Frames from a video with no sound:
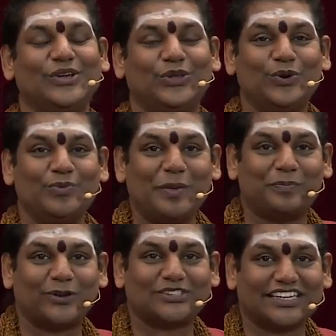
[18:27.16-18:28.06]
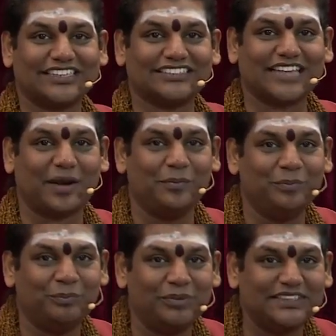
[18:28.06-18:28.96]
You may project as a
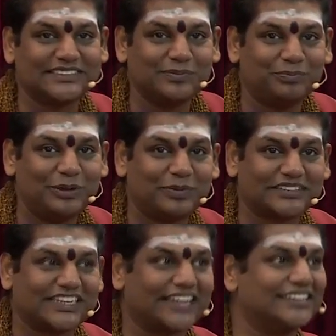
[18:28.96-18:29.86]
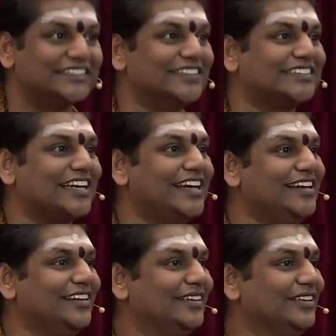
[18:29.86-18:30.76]
humble, simple person. Others will
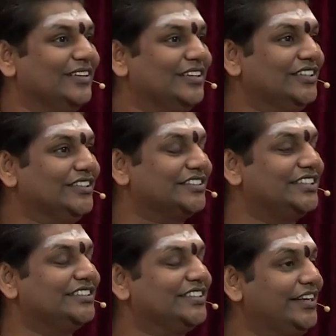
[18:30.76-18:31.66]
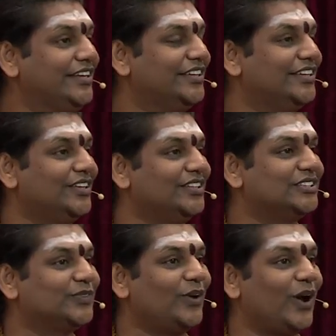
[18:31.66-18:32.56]
say, see,
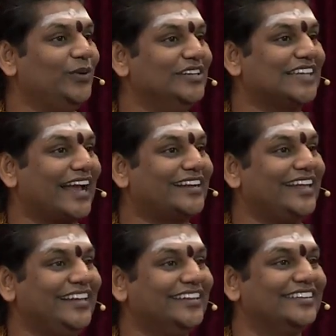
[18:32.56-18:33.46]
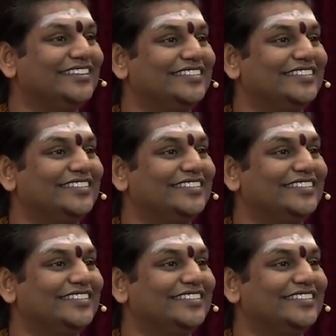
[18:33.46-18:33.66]
this fellow, how he is acting.